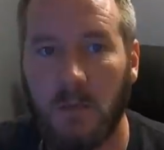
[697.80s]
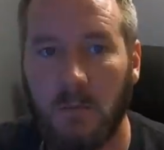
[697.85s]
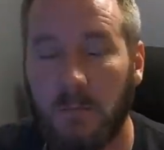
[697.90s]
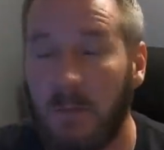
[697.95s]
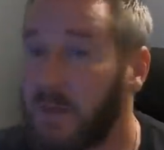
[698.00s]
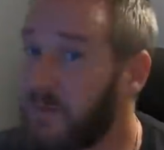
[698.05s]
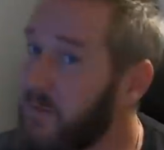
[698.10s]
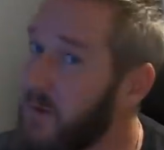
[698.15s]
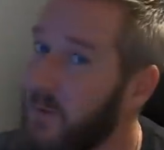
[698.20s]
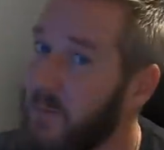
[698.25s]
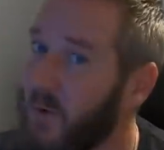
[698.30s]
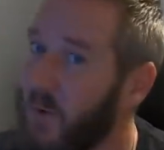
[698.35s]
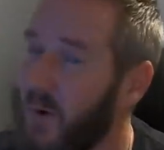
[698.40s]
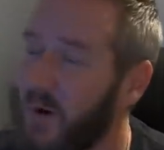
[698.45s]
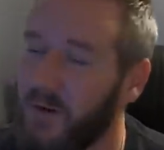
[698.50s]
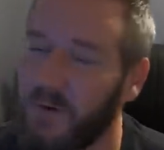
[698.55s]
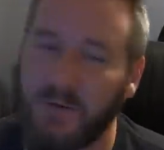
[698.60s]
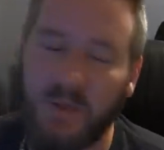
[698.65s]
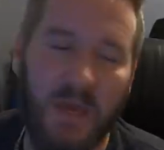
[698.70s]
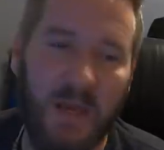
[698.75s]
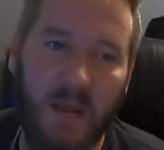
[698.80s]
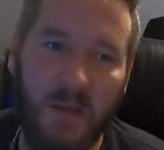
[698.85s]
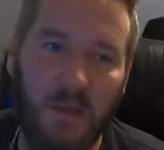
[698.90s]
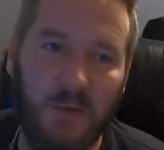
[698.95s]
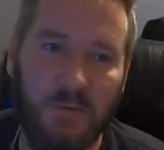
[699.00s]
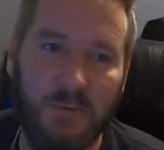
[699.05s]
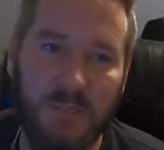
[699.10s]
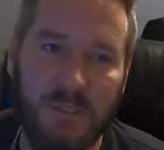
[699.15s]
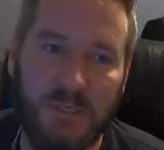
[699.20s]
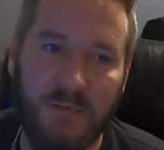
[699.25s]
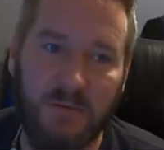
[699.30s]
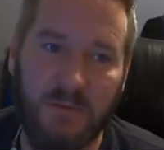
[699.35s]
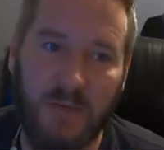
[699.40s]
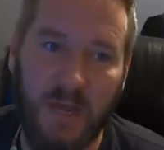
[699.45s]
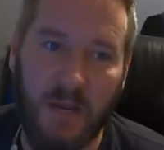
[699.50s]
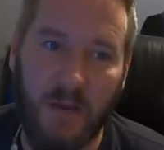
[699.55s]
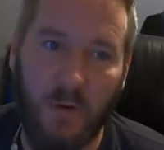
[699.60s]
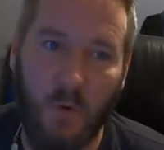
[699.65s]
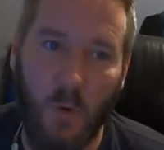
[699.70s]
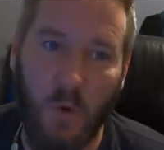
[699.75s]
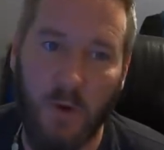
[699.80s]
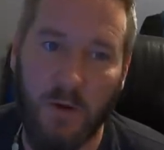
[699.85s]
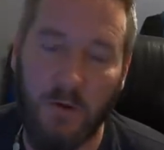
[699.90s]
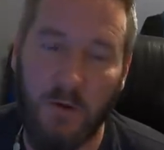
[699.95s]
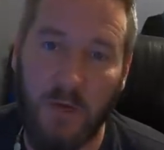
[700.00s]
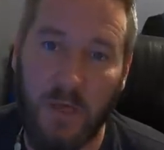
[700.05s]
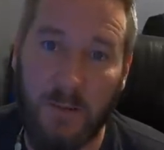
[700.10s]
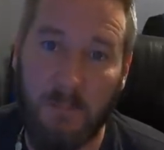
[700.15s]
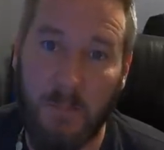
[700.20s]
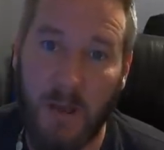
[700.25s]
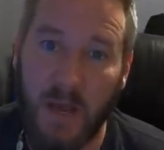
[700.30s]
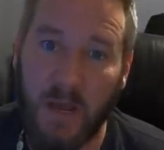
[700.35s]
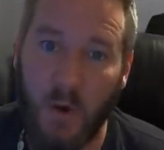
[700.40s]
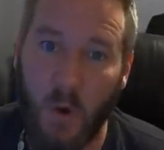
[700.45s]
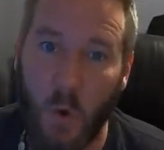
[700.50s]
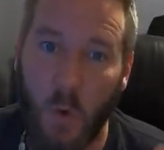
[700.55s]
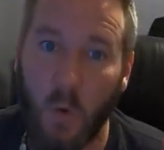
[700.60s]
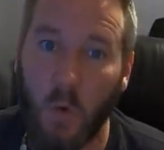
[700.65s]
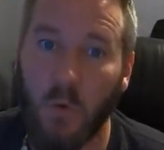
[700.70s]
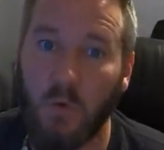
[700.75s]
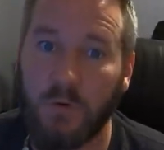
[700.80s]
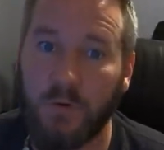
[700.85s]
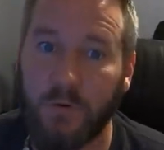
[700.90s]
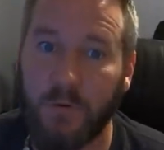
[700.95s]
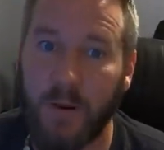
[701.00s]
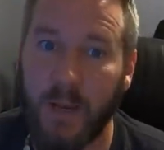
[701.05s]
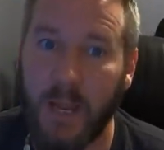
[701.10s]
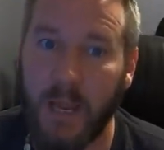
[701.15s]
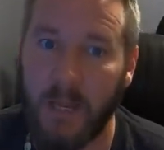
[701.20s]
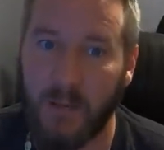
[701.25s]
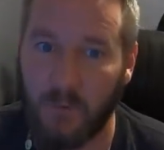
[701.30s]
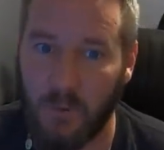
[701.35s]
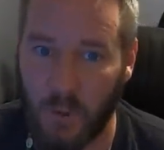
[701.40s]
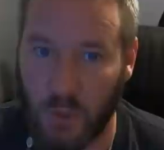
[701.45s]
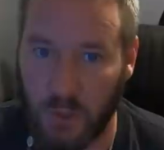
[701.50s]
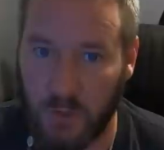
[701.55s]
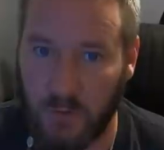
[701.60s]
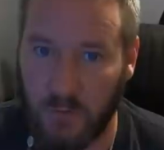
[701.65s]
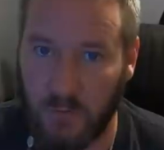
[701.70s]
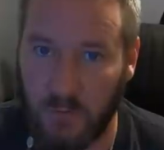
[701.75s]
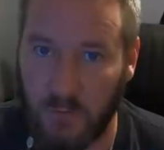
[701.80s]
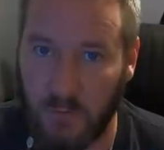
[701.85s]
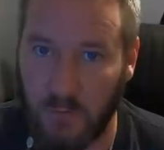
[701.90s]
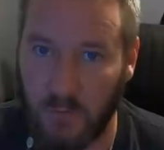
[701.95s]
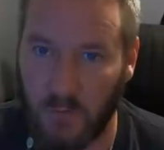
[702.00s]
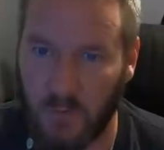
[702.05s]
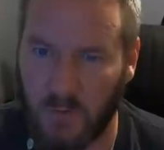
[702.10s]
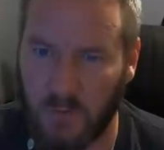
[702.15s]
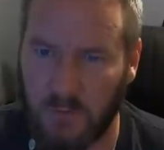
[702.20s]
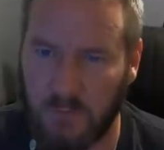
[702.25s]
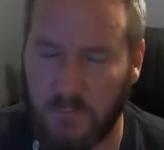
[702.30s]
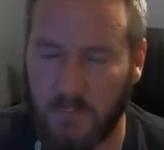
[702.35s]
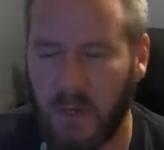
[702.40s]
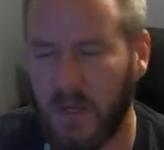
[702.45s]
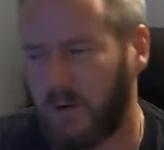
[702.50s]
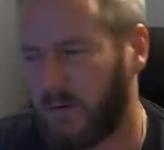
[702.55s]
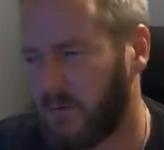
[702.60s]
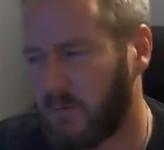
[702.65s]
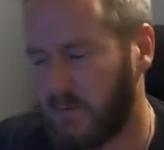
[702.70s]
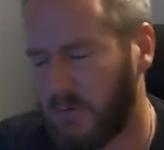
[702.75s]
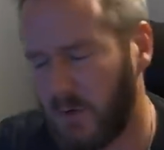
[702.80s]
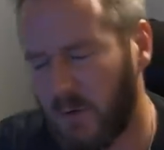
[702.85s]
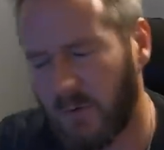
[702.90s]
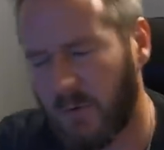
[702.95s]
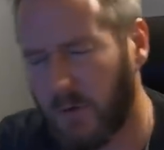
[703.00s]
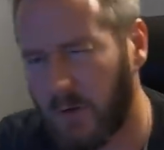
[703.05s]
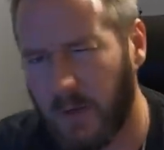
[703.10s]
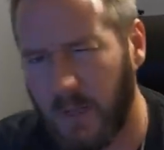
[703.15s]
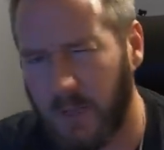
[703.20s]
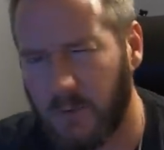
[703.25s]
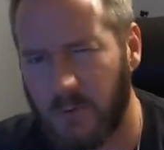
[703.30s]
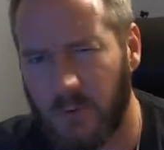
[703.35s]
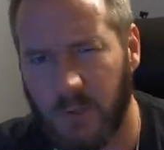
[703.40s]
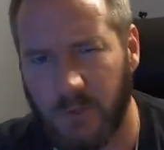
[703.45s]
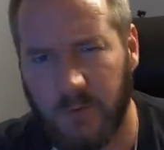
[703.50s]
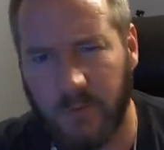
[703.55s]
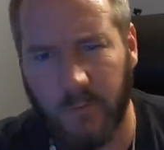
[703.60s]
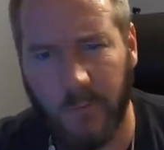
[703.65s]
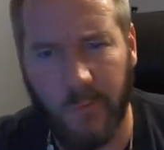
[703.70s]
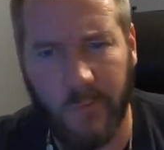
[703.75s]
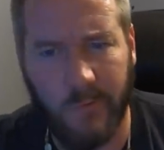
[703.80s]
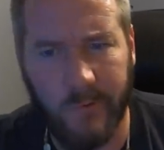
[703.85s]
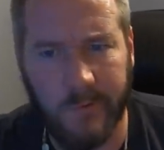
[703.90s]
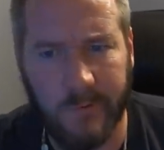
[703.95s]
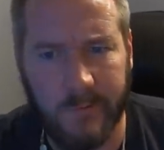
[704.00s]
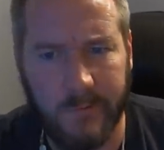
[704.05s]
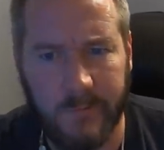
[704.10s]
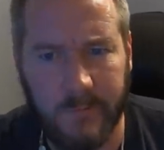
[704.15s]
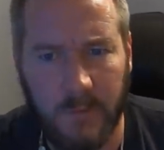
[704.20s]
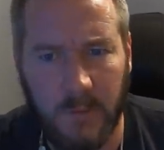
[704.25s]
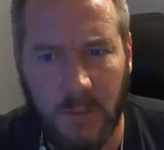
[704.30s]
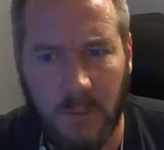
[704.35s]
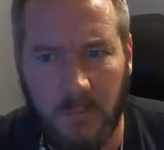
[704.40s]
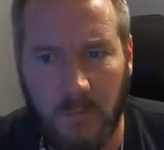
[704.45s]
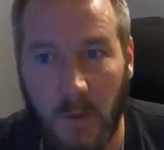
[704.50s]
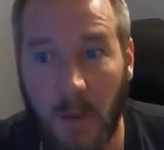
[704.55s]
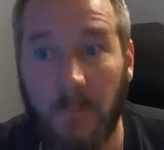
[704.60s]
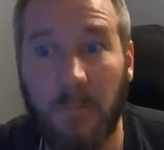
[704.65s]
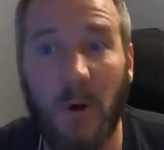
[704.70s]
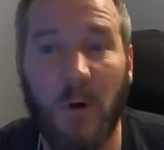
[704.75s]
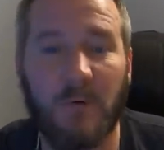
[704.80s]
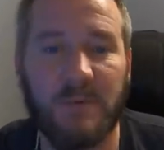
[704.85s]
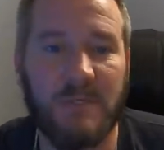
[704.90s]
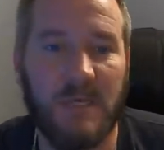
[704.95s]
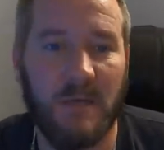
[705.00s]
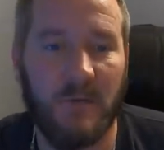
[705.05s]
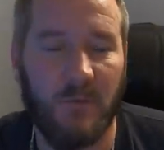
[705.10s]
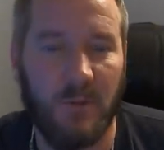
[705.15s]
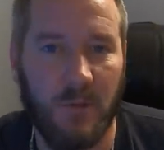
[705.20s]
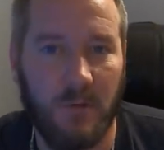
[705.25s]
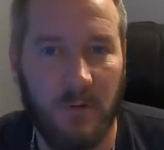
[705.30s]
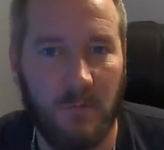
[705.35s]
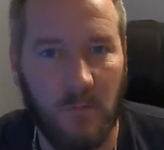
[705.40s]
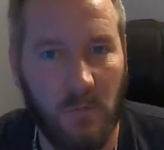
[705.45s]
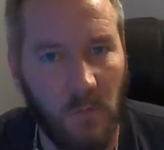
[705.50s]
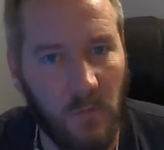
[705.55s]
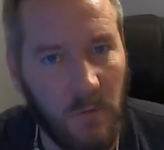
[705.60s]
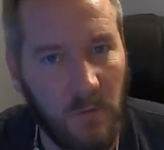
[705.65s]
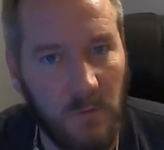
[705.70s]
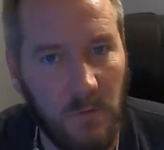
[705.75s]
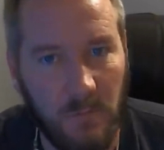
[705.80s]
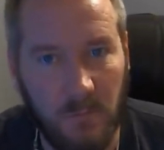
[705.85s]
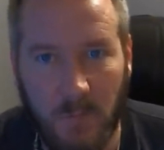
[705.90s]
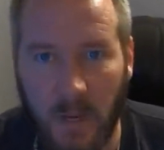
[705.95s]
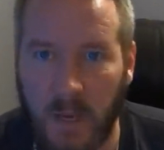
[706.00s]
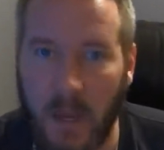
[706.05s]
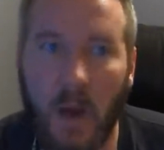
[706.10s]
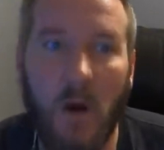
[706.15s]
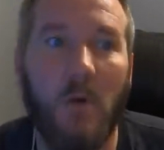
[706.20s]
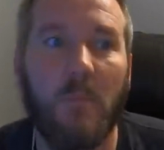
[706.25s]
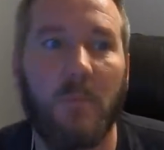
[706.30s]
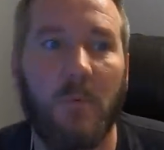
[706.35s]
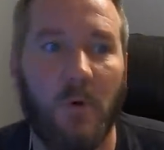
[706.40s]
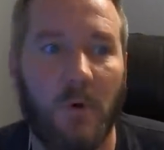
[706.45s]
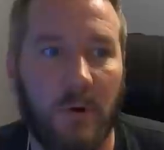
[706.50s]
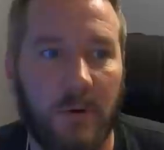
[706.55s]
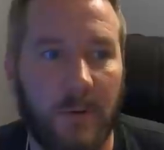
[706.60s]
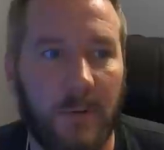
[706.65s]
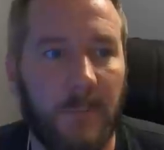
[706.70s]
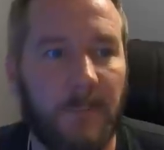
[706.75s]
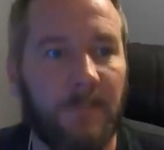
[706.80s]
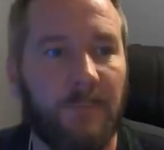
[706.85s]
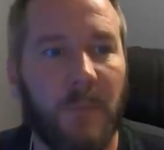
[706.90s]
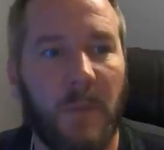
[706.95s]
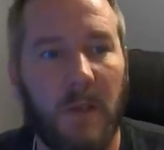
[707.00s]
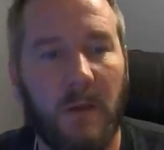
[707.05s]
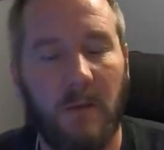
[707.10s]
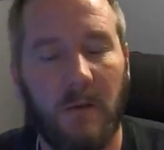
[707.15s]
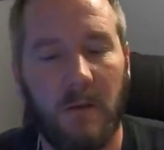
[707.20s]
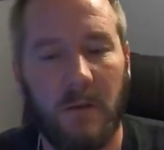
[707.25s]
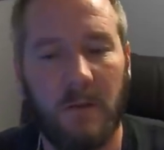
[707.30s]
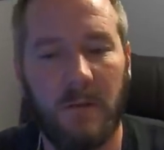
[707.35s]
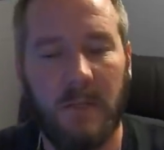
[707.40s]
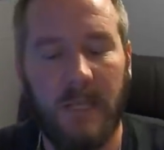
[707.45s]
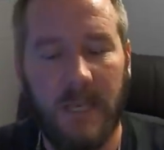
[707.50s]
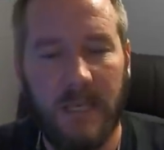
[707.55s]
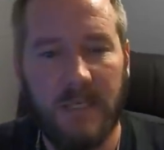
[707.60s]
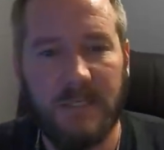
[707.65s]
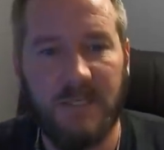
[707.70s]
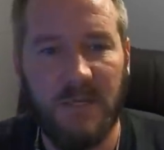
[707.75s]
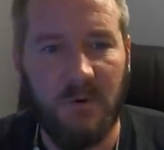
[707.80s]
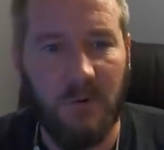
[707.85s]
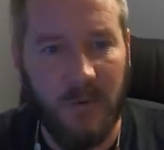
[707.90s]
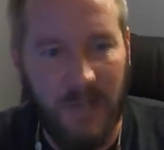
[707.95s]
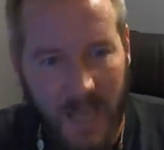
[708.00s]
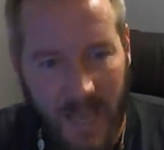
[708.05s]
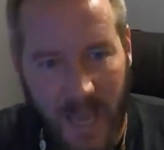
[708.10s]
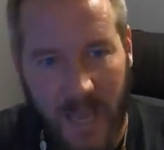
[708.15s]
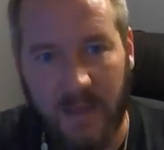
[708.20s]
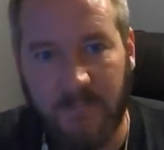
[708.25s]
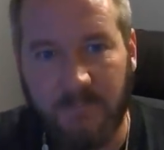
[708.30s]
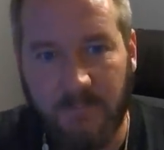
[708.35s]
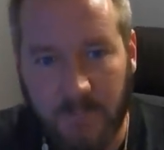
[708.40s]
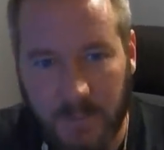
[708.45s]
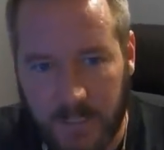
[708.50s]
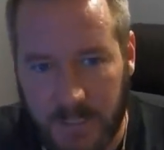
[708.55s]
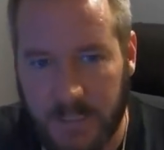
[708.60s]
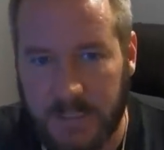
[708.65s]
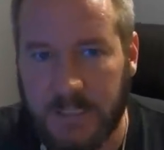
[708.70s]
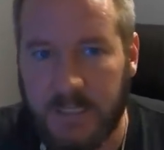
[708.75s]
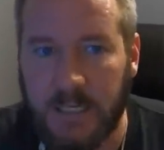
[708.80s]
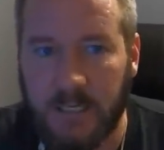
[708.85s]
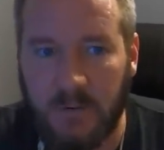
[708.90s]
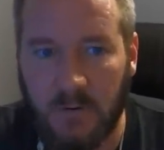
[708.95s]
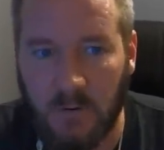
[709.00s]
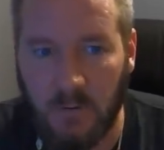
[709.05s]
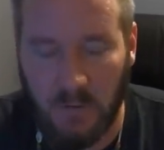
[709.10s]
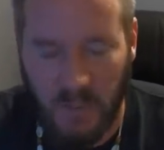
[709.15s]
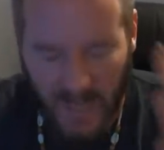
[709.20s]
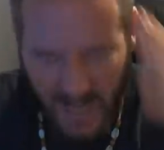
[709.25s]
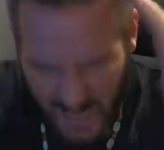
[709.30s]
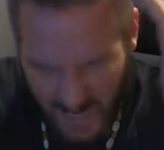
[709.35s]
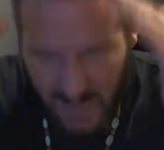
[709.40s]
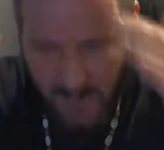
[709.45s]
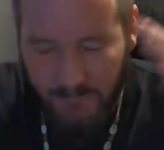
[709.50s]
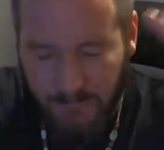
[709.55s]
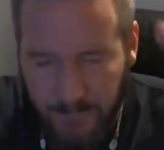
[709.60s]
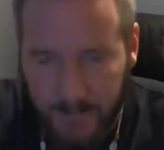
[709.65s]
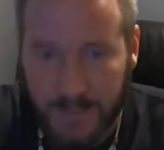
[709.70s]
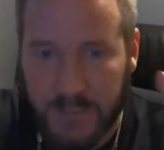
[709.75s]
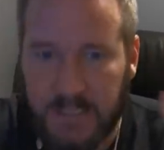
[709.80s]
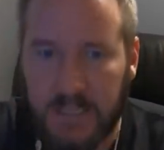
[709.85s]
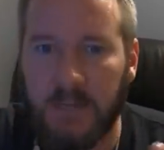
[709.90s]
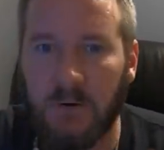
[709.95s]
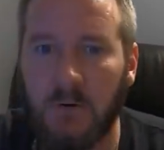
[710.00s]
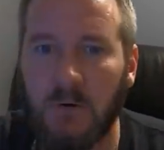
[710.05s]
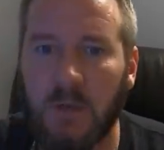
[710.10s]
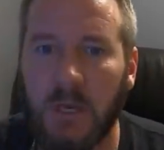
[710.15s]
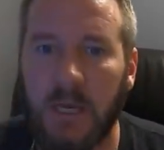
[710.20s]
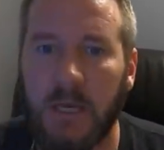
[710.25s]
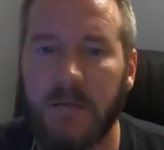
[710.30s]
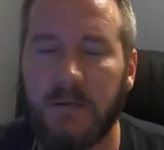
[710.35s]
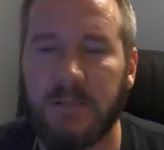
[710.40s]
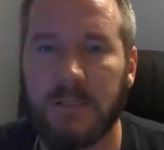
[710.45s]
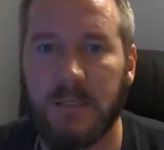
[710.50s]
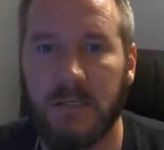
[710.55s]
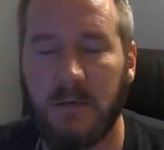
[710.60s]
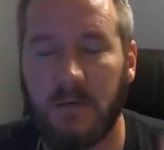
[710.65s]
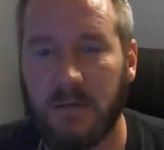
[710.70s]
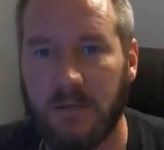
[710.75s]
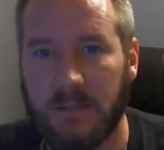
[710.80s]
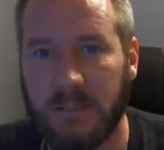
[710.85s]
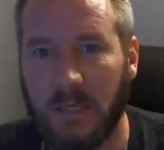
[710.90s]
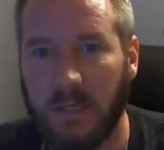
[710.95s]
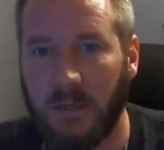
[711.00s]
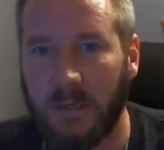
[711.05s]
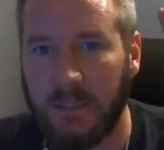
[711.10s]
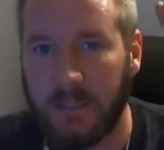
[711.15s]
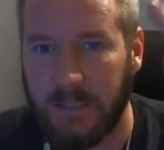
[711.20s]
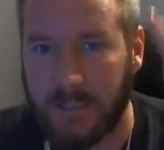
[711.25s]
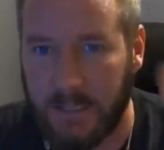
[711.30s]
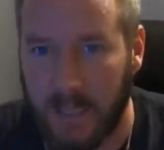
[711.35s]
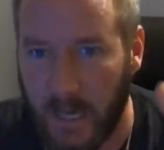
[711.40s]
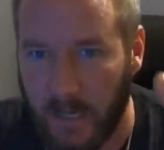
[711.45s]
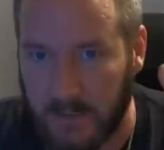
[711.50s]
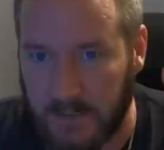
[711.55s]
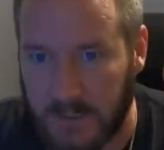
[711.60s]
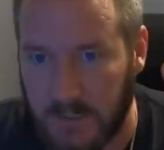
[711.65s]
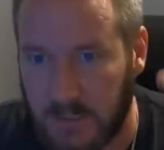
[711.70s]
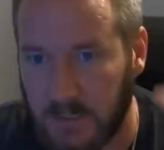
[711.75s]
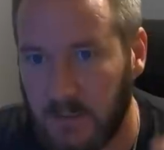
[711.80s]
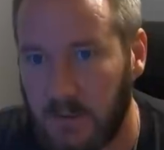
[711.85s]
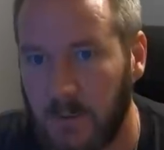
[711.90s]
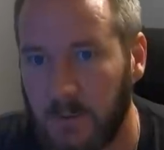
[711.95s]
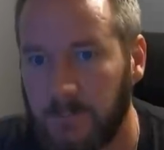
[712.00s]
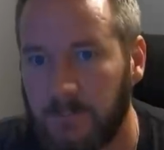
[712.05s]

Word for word: Myth number one Can I use synthetic oil in my older engine or my newer engine or my boat's engine or my outboard? The answer in every single every single case is yes.